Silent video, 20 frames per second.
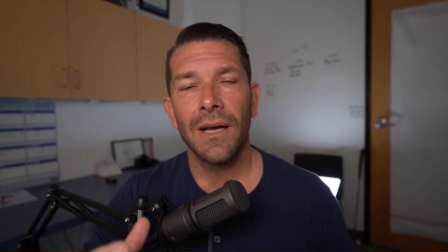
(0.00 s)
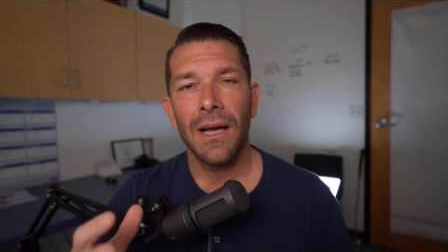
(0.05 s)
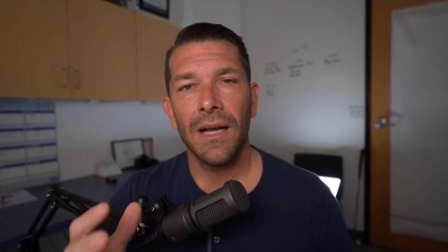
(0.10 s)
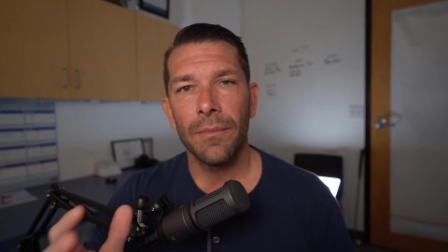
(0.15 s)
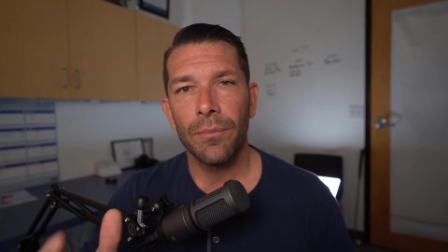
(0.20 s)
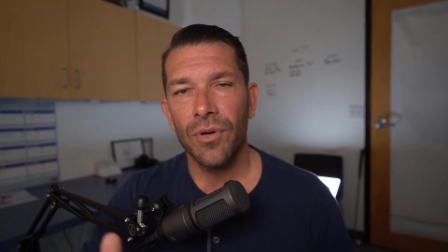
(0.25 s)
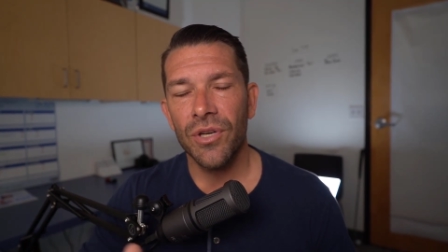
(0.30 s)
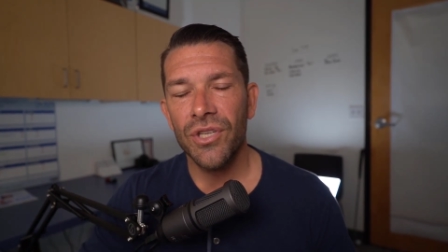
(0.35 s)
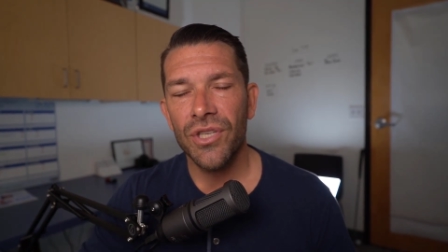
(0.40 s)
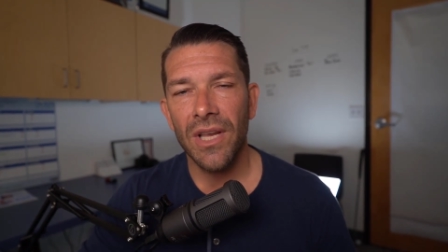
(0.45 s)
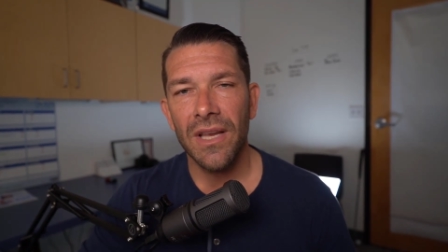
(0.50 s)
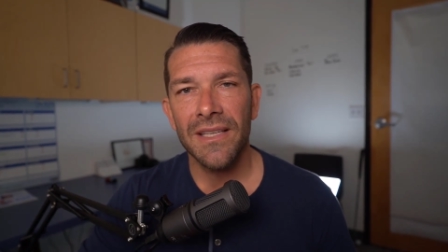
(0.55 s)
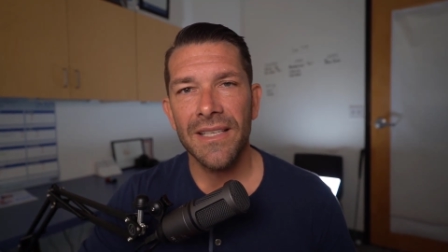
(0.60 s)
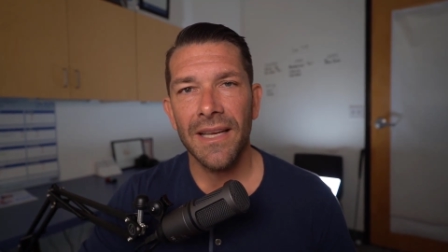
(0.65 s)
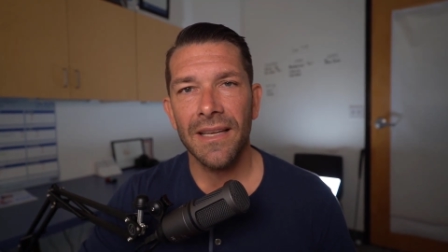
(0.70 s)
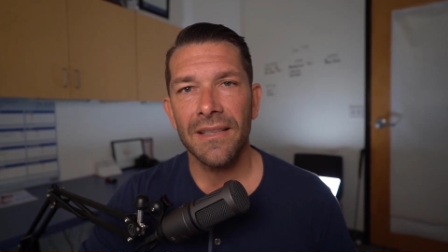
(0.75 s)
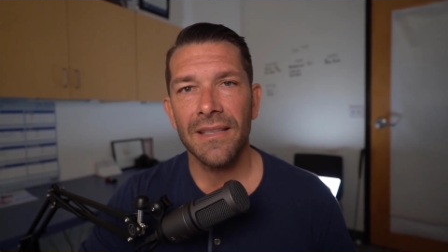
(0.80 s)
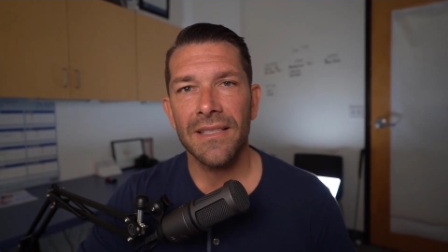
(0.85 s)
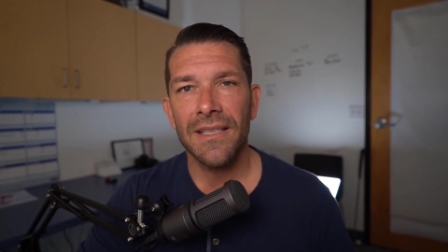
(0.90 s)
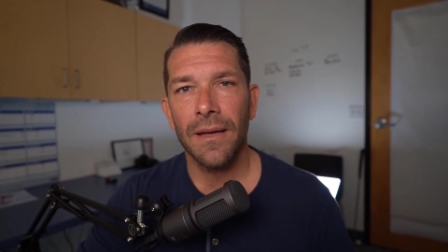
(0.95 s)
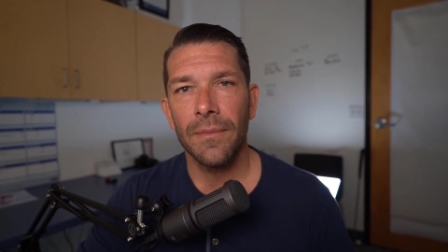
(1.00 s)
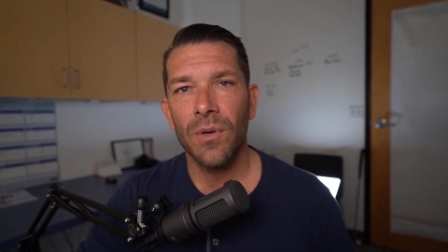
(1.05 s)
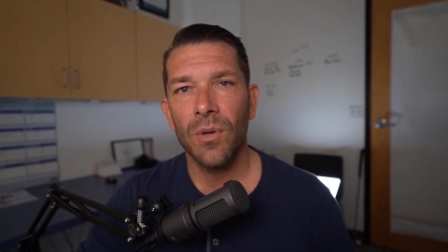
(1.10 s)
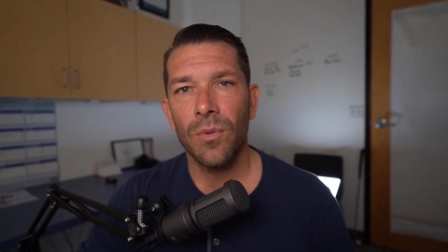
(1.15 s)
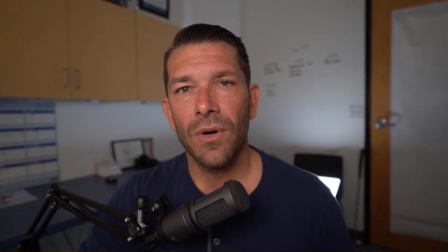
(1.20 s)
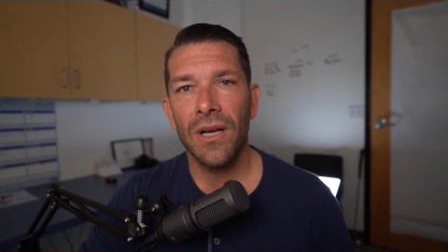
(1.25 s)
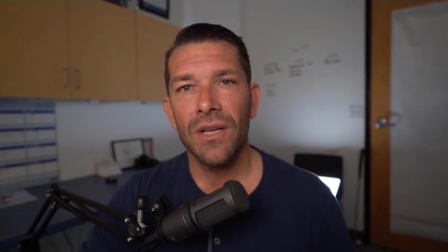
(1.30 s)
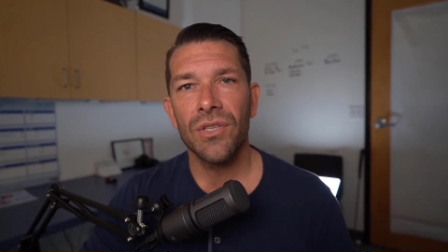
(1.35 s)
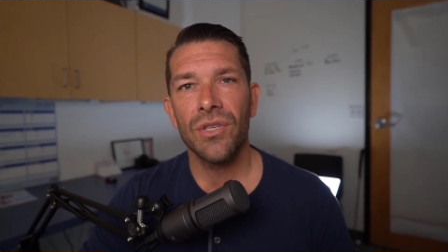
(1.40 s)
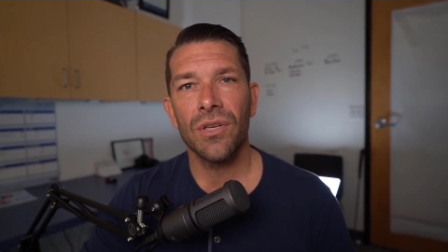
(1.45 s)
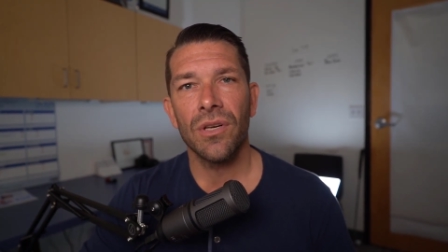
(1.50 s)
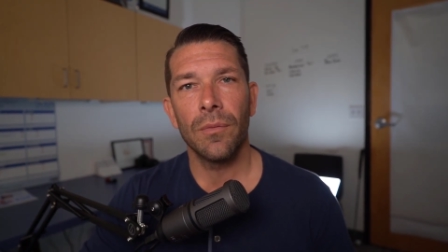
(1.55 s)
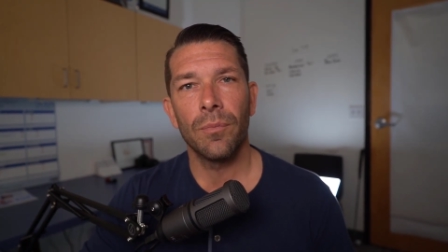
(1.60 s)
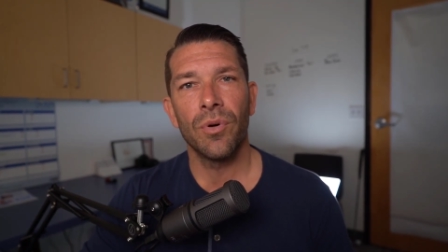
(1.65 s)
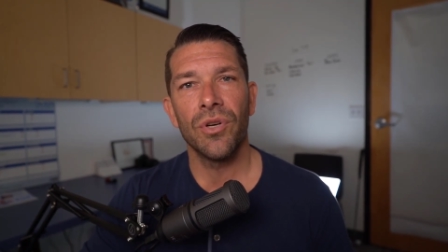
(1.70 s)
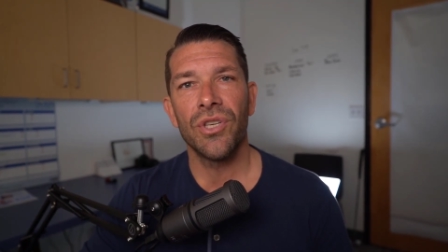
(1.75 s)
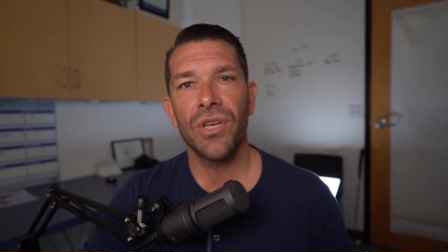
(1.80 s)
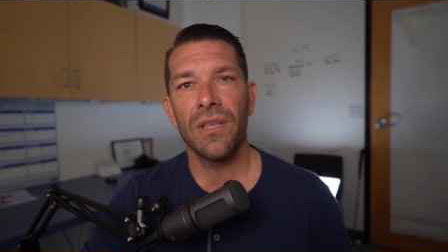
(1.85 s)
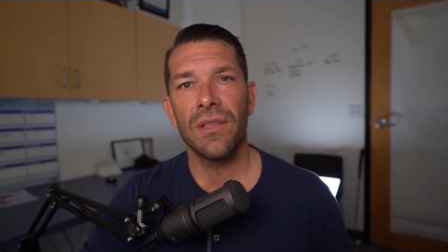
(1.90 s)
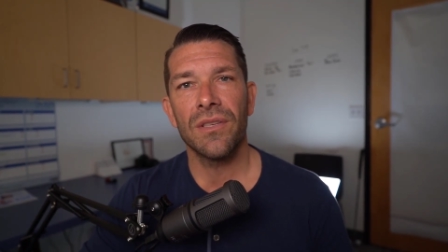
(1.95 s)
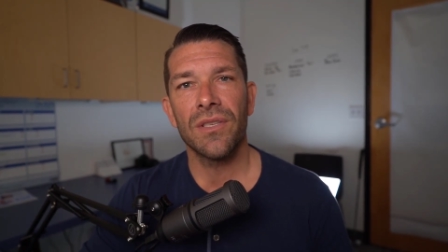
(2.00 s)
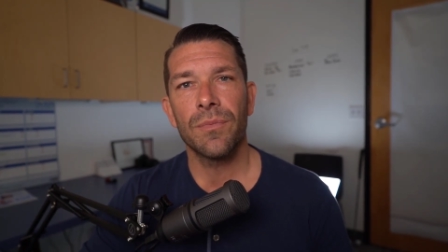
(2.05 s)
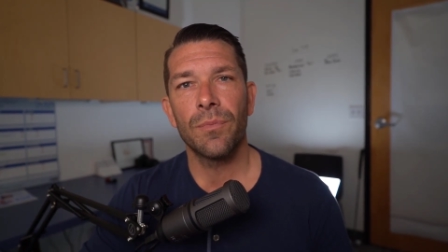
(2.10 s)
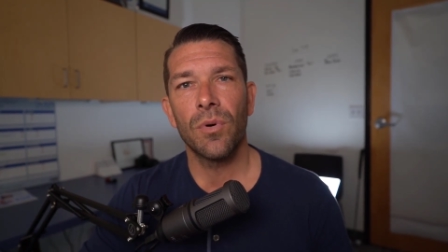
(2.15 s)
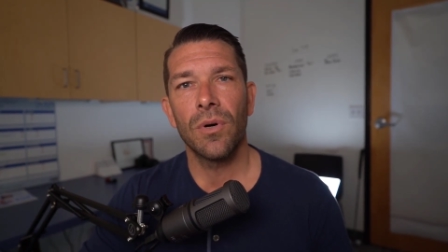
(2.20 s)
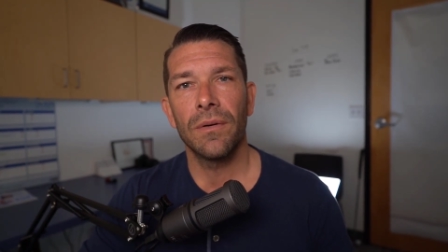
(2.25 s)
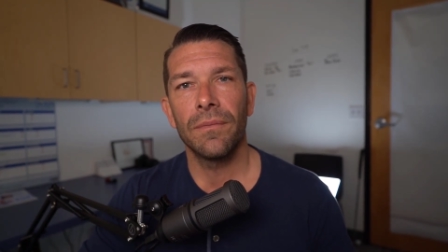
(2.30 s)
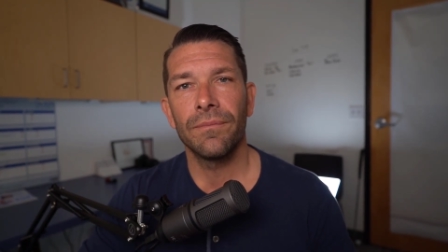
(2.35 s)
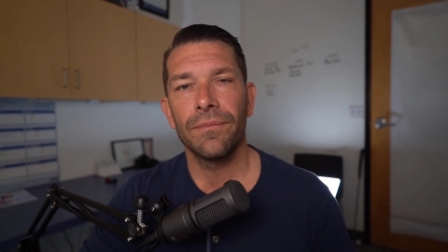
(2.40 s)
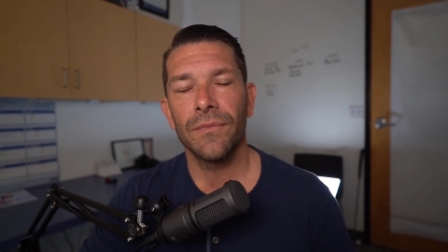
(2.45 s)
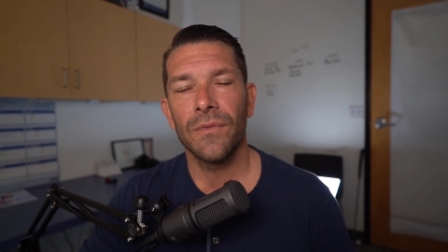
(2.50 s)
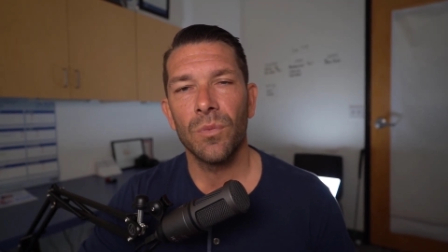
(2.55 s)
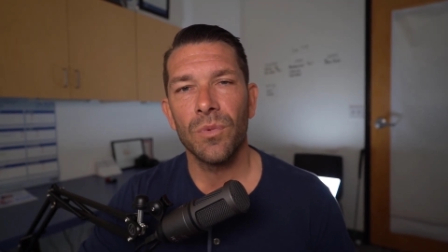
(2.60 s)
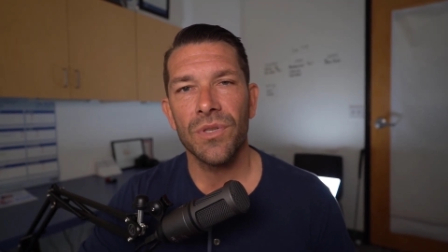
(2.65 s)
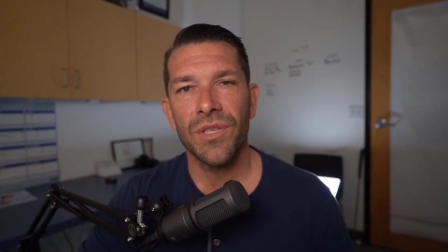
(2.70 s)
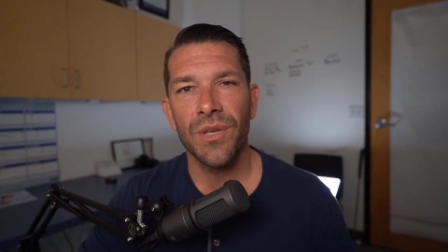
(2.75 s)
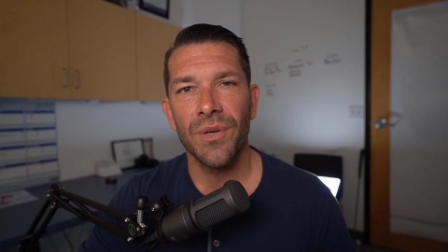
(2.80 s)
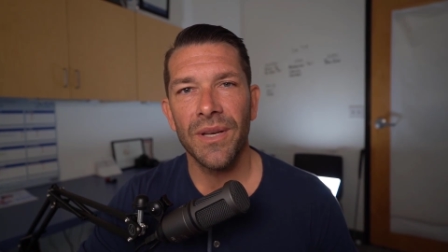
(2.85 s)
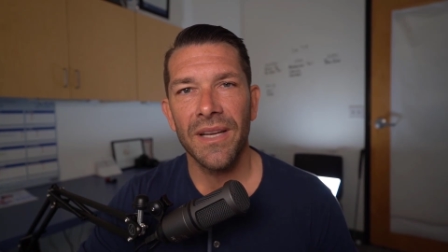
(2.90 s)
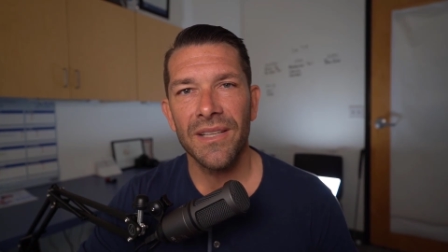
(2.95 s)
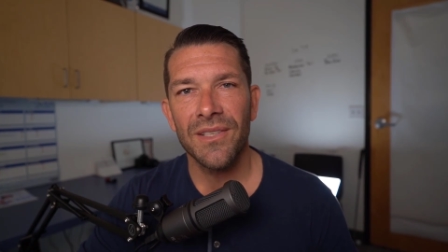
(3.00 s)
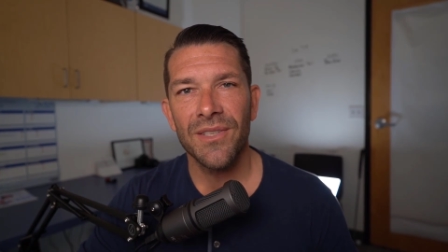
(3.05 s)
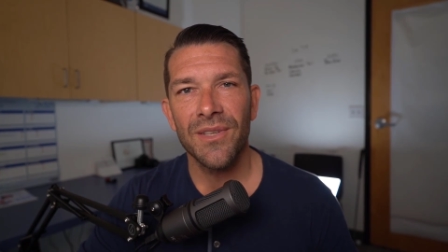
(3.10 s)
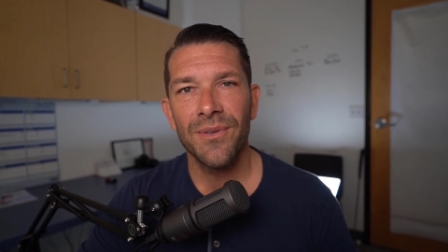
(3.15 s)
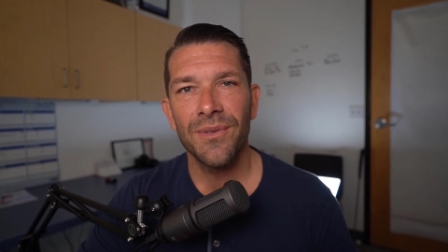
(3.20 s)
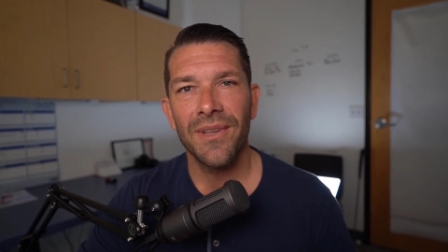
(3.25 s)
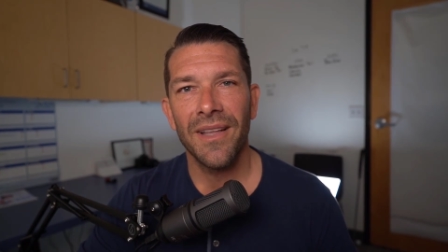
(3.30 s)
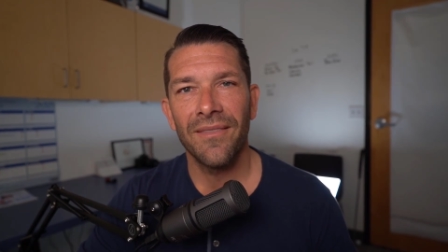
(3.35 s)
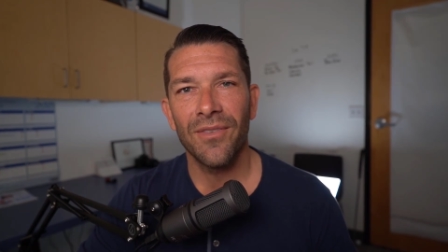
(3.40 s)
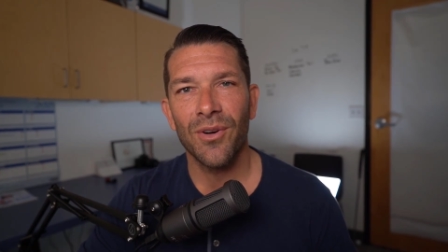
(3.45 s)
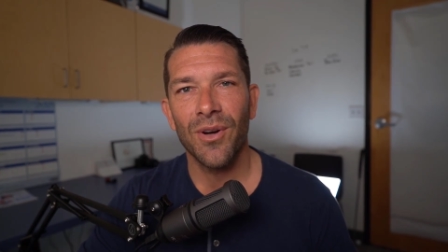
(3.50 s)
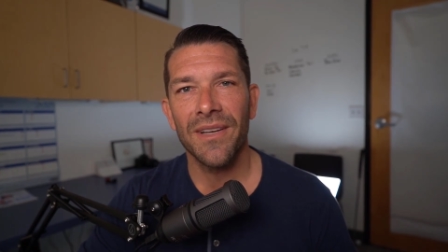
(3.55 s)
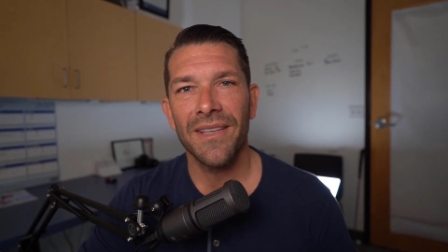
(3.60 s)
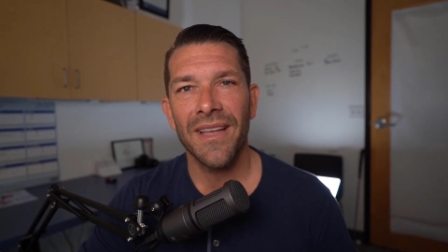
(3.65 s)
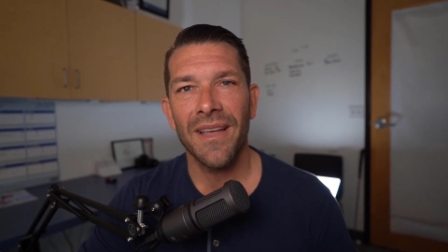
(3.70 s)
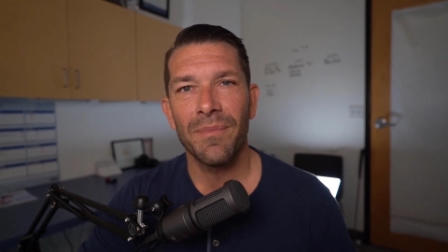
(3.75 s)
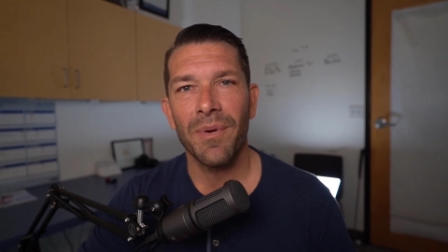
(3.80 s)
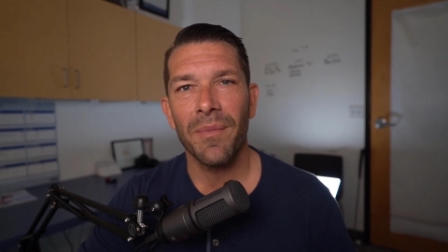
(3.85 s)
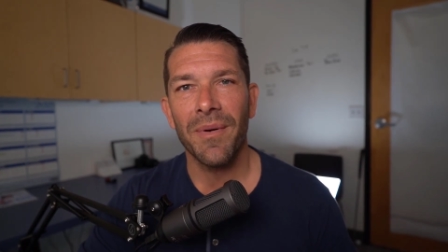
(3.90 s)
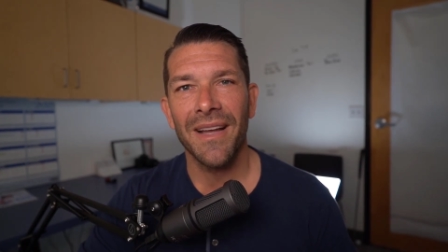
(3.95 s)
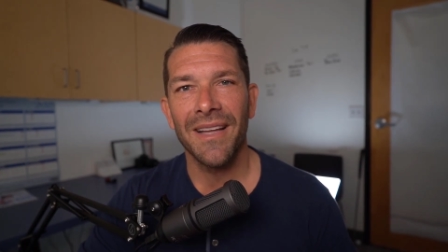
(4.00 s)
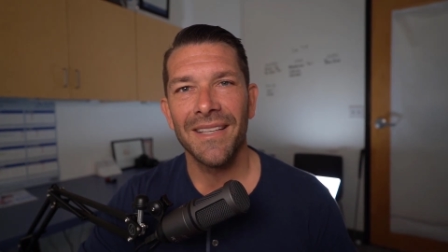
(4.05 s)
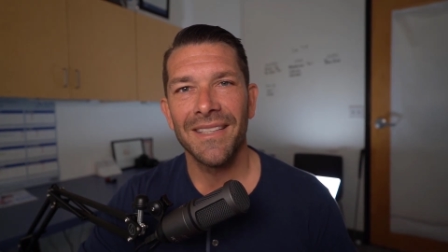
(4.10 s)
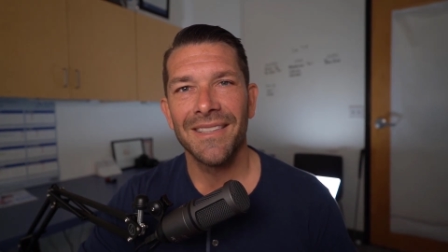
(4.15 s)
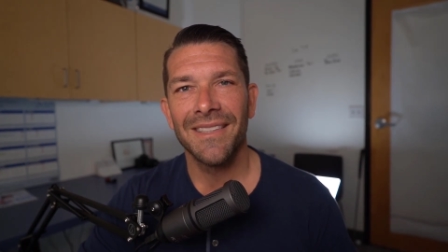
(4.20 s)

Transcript: I appreciate you taking the time to watch. Appreciate the support. See you again soon. Have a great day. Bye-bye.